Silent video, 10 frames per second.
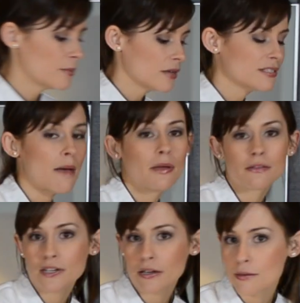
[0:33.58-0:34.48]
the balsamic
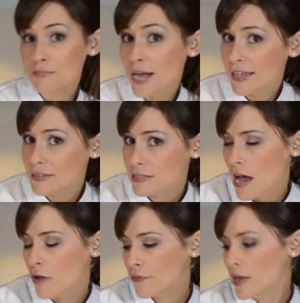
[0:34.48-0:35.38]
vinegar by
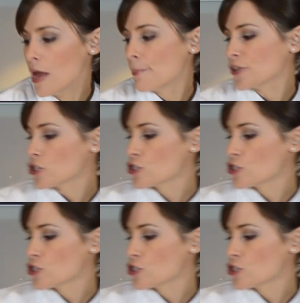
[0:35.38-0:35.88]
itself, but the